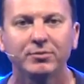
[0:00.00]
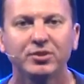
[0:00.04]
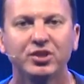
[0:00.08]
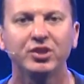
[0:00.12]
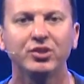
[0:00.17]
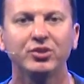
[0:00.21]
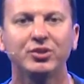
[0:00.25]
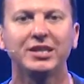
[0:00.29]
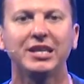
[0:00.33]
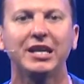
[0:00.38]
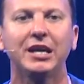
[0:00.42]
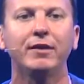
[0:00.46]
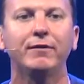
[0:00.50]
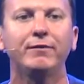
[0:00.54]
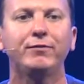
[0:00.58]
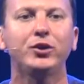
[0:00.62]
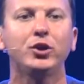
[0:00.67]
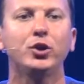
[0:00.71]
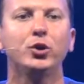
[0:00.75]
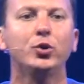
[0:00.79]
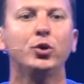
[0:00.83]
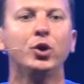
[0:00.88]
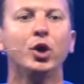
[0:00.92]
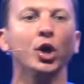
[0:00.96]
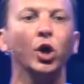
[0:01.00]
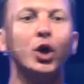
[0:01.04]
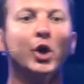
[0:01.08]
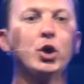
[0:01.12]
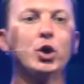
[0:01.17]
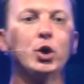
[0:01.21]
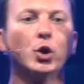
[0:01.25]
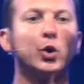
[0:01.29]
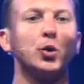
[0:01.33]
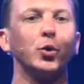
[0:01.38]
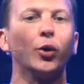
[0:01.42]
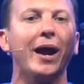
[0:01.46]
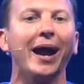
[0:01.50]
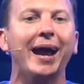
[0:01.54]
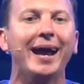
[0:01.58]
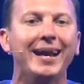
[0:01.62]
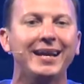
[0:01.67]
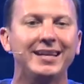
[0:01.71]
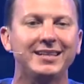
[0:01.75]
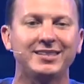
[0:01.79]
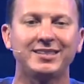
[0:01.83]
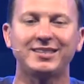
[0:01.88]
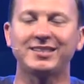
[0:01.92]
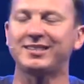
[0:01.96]
to give you
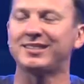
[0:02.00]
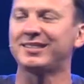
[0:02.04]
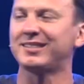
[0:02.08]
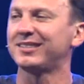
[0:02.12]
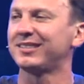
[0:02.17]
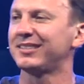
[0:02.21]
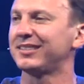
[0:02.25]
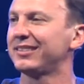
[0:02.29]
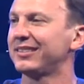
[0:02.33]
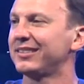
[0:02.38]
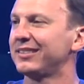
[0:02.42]
grace.